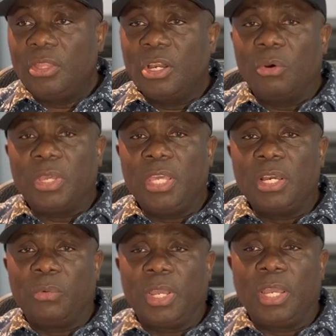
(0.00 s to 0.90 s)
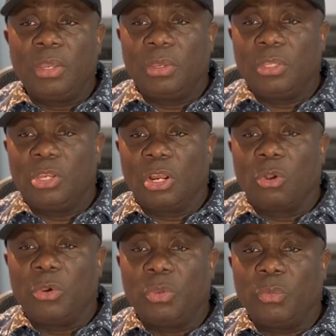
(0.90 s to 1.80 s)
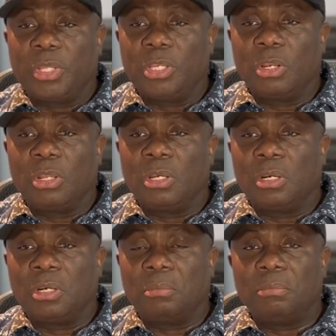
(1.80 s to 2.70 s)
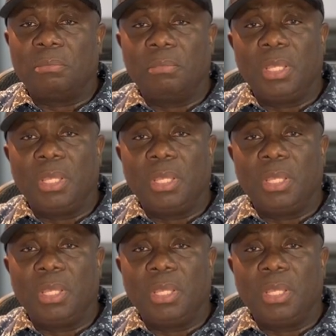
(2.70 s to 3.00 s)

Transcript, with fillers: Now, either way, you're going, whether you're going to um,